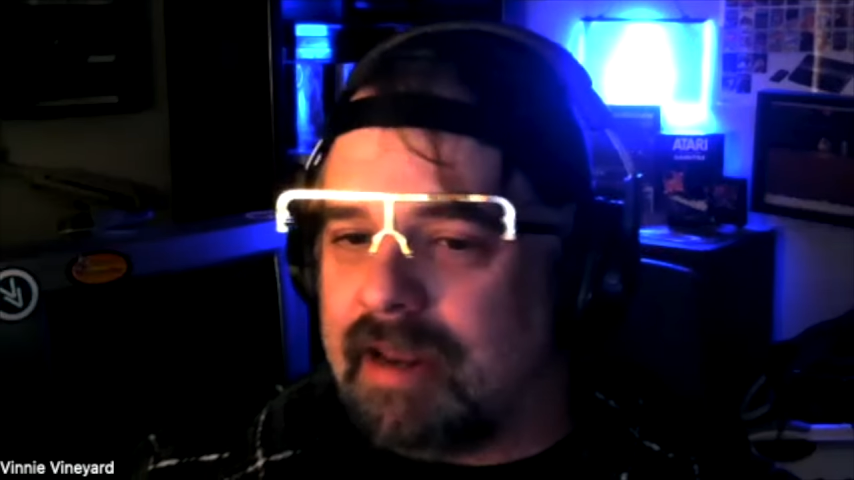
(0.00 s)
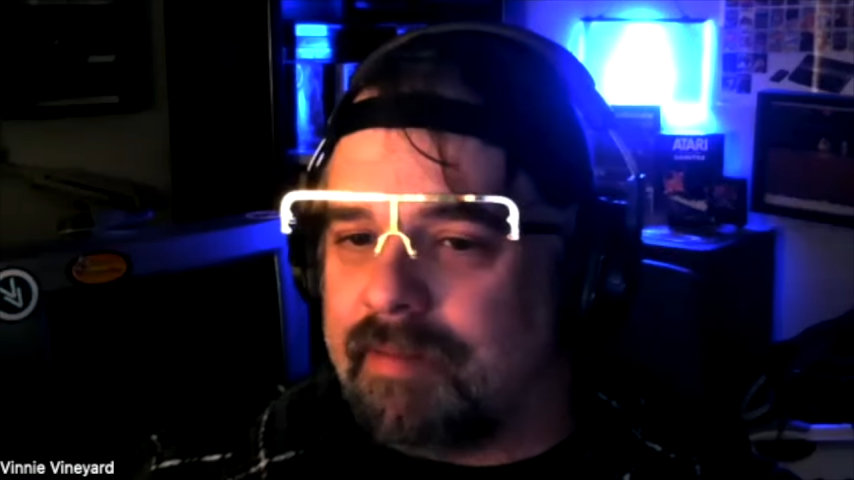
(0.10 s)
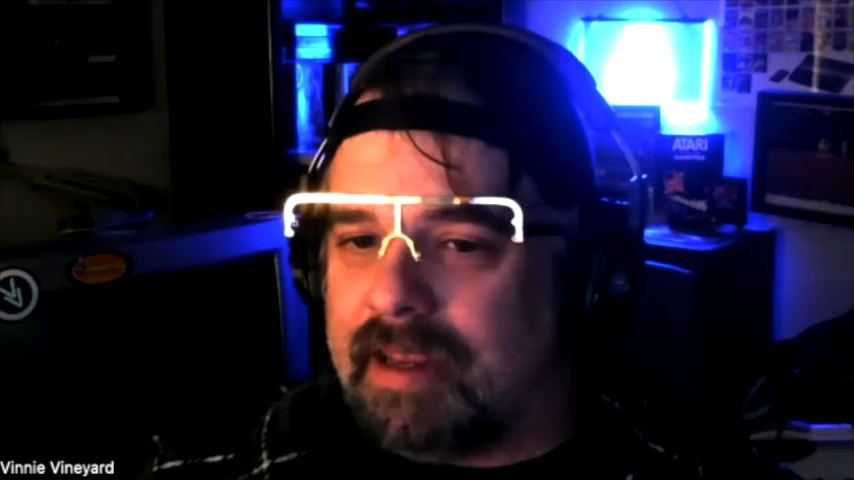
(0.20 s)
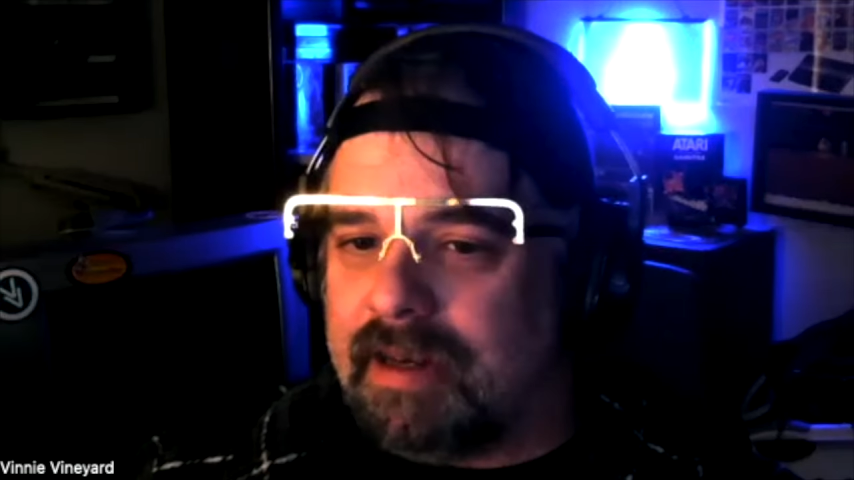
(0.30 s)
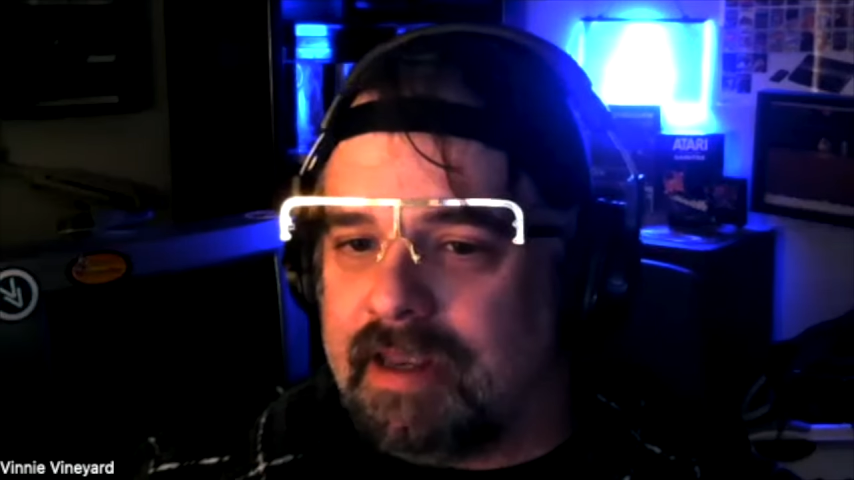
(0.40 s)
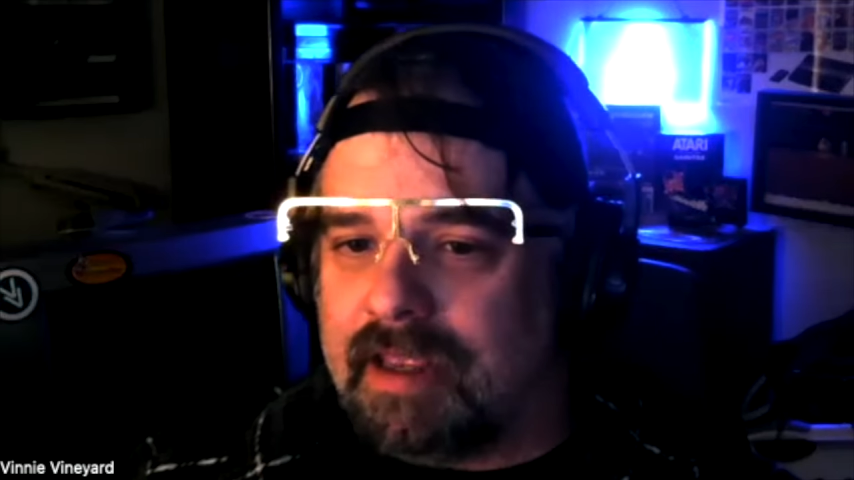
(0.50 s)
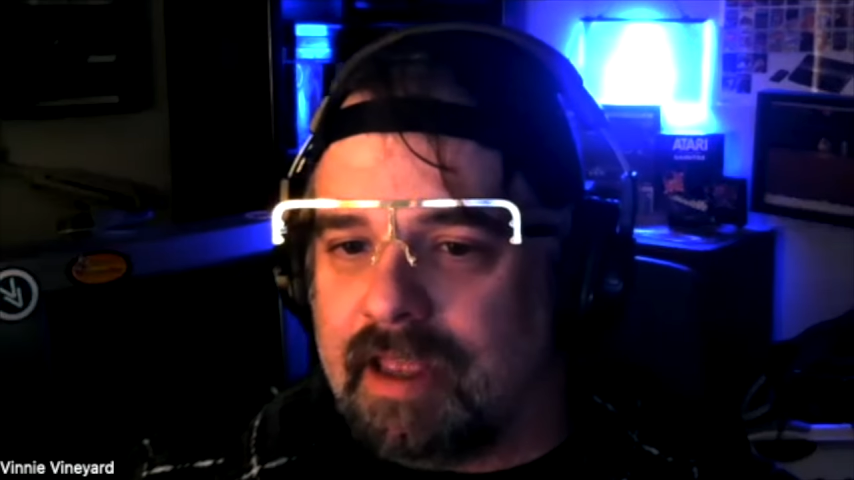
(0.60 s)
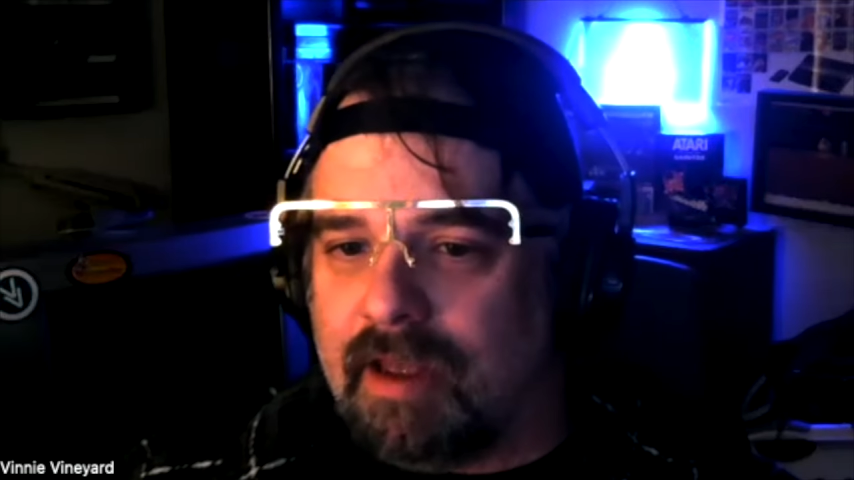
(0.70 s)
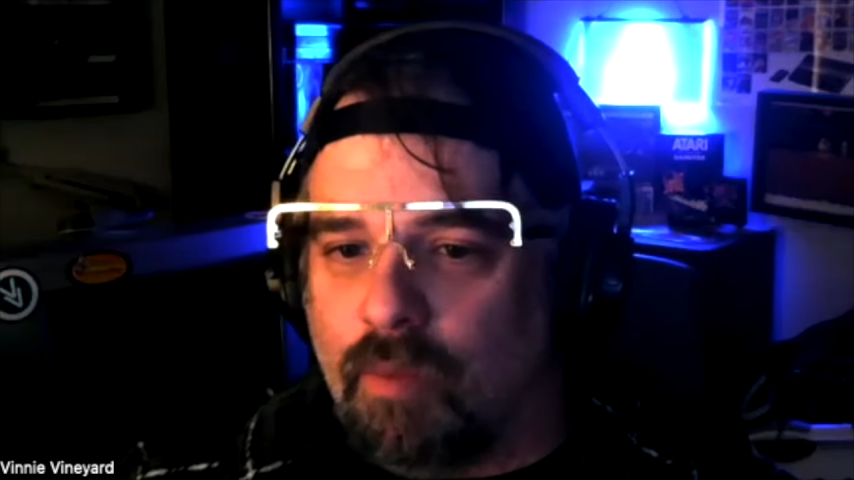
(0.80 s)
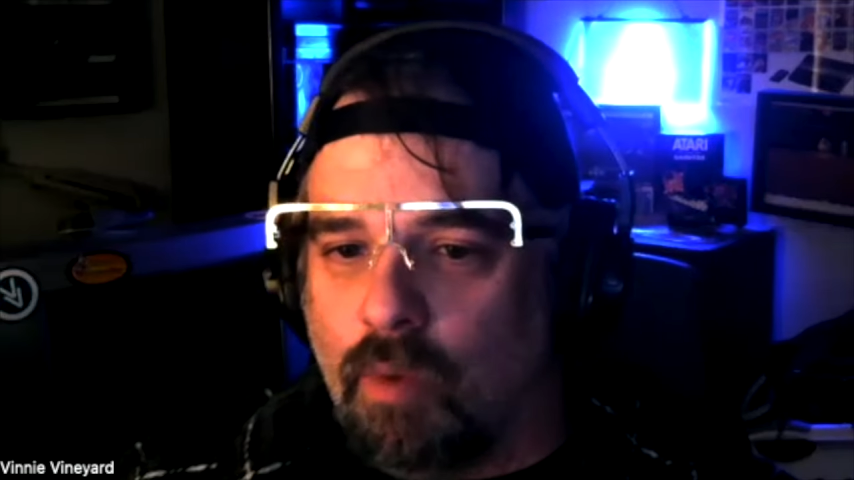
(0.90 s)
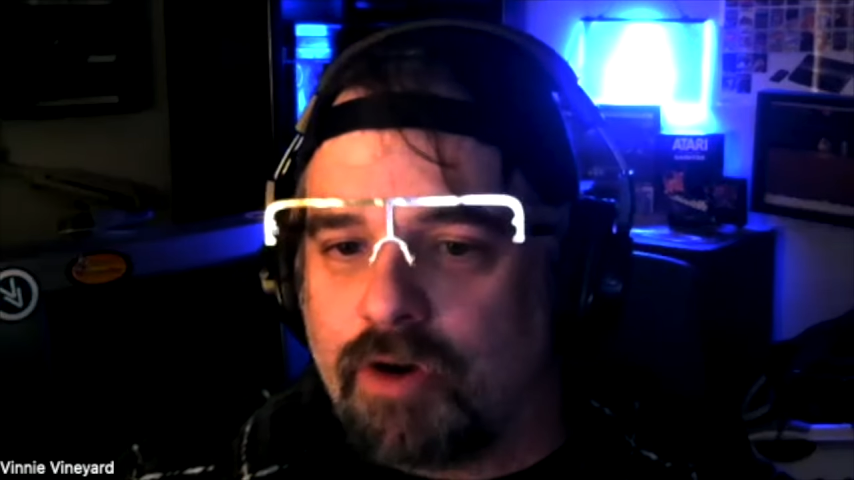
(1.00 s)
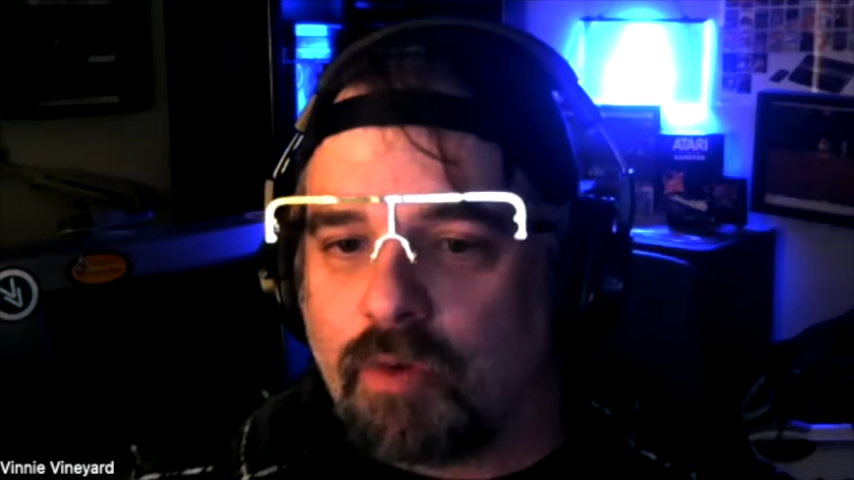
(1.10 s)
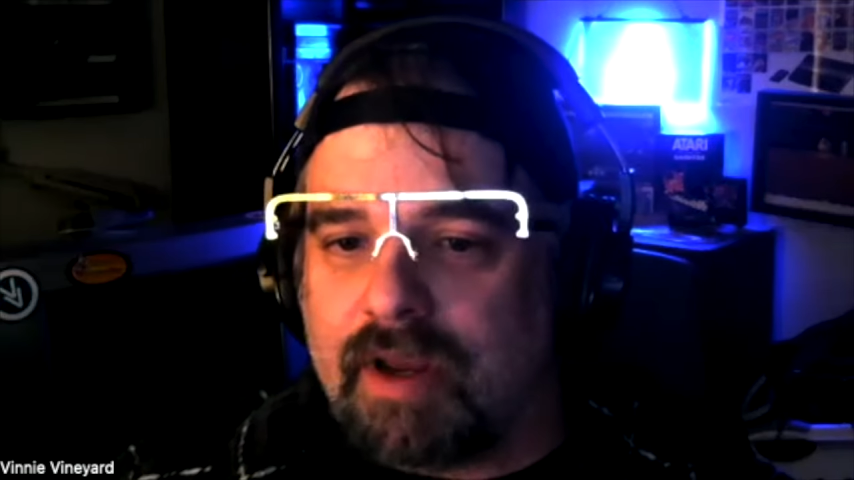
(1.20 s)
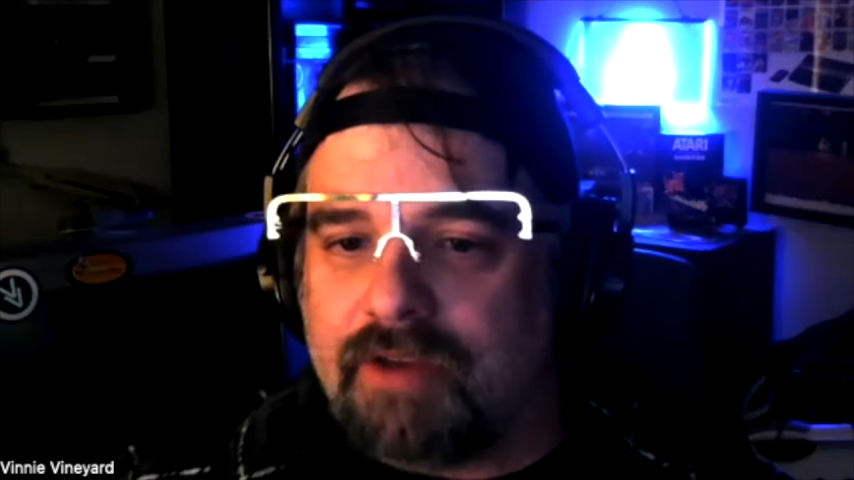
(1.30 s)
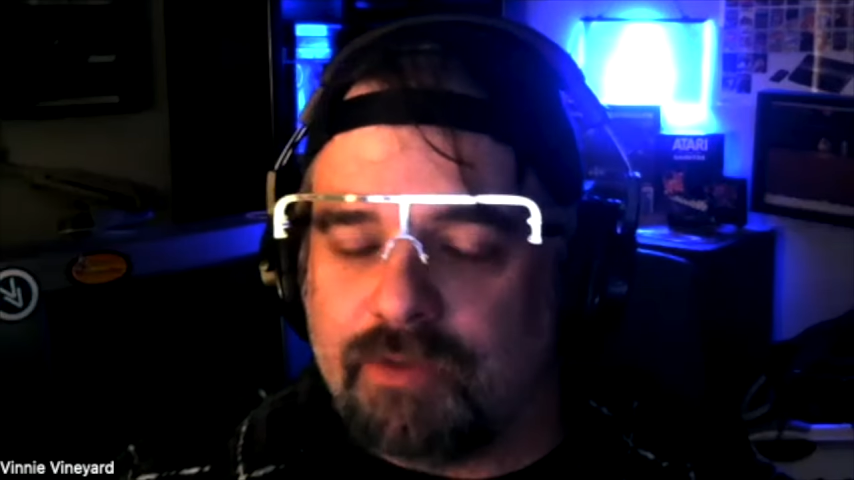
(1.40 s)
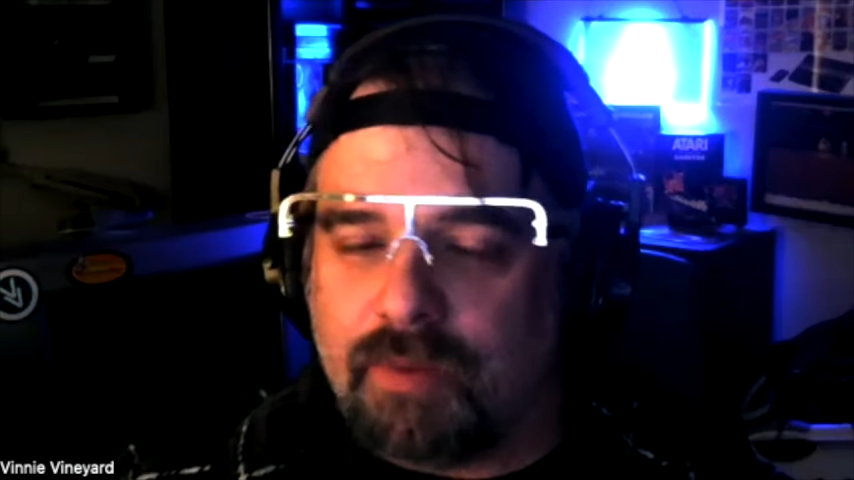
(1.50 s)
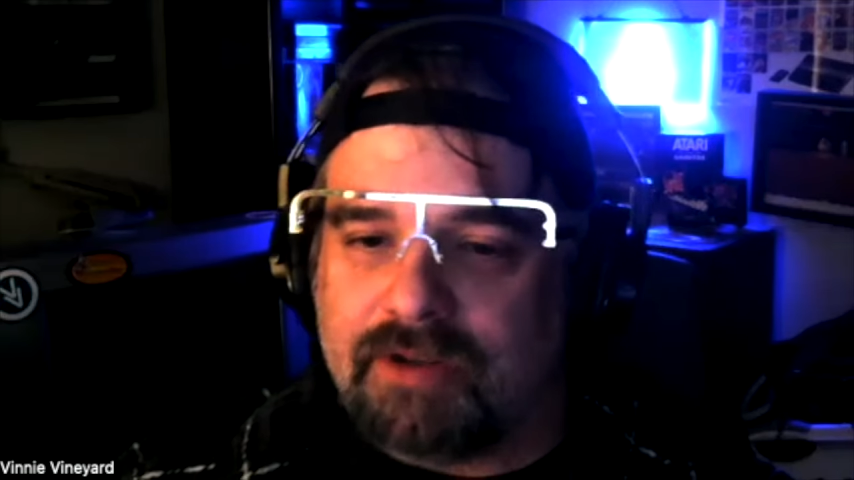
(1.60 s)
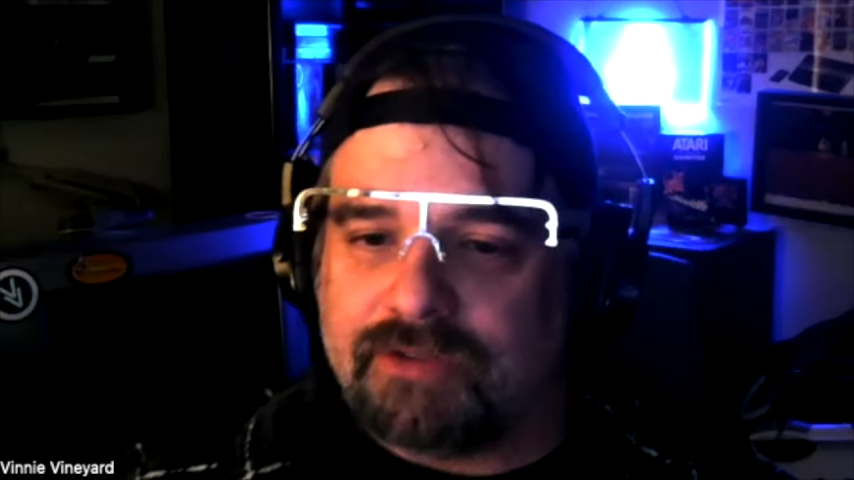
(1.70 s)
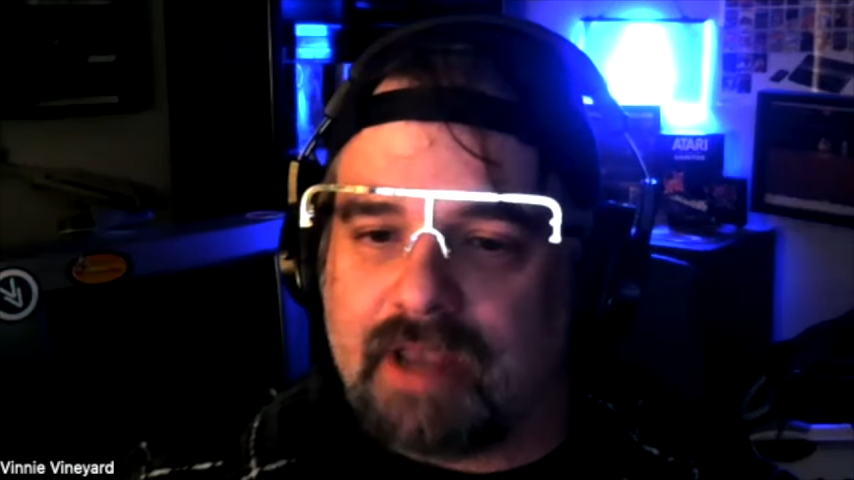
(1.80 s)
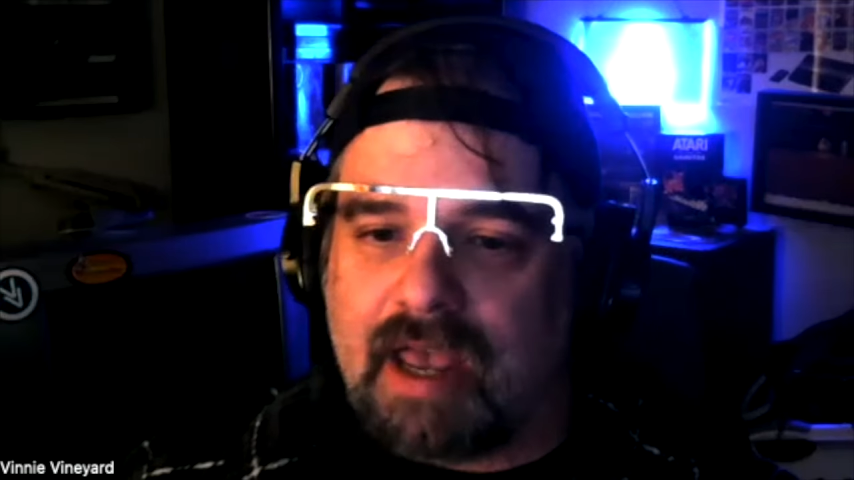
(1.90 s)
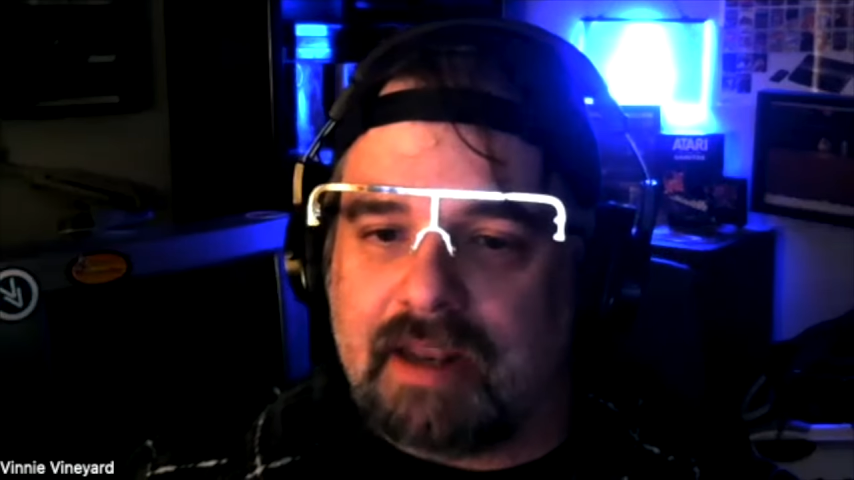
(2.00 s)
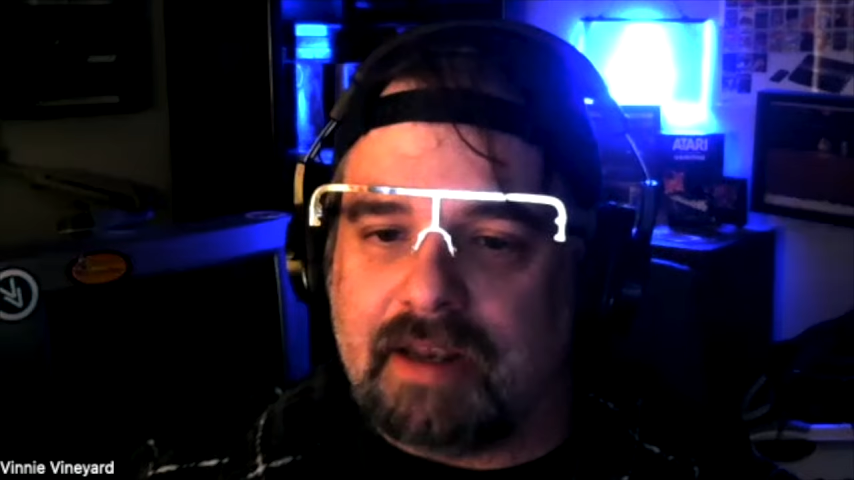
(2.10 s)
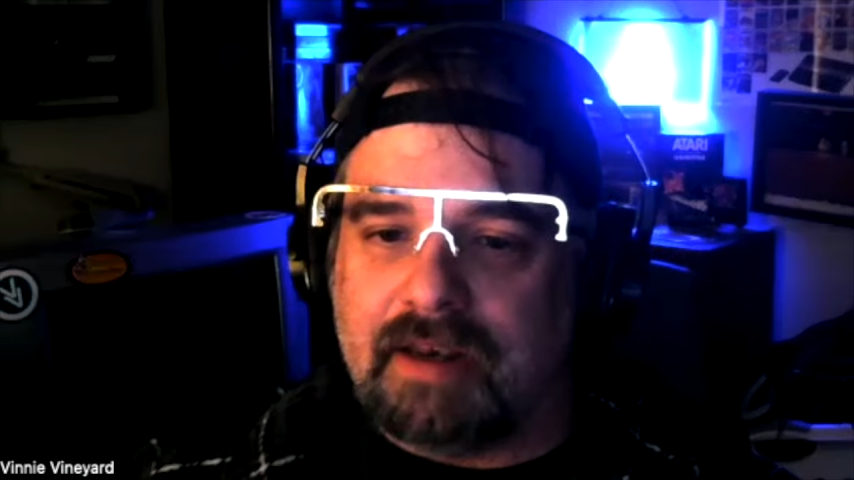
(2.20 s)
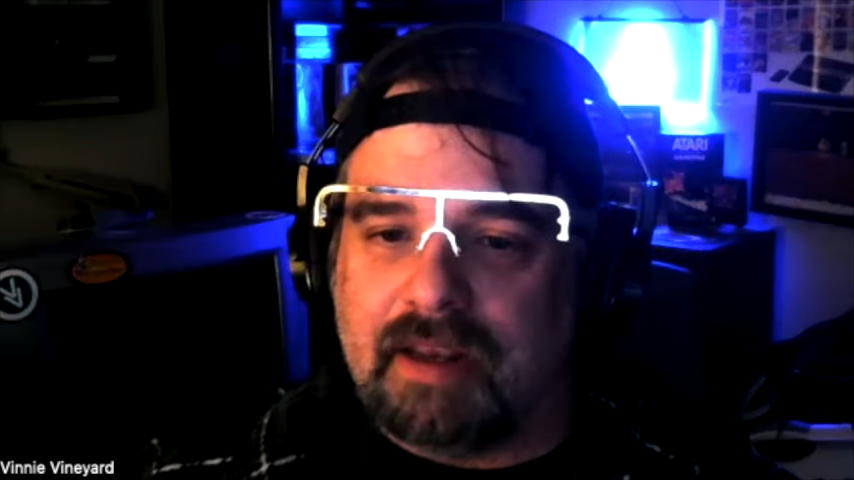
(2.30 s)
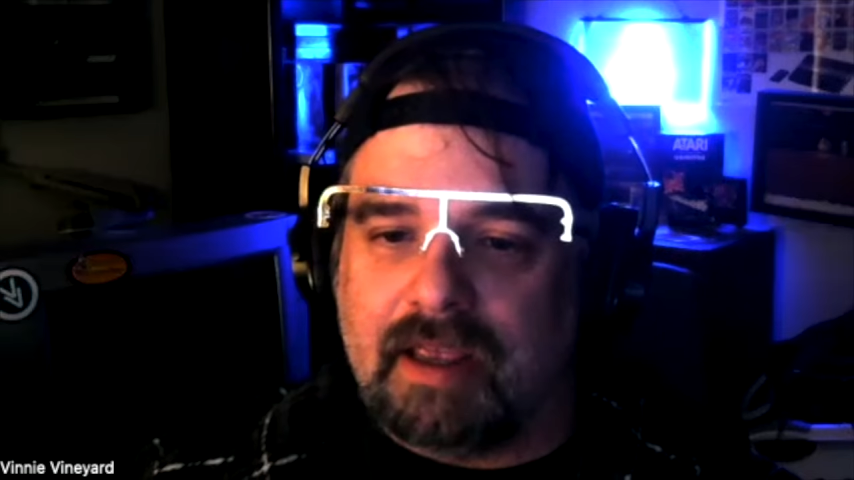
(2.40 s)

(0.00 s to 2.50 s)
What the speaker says: I mean, one reason we decided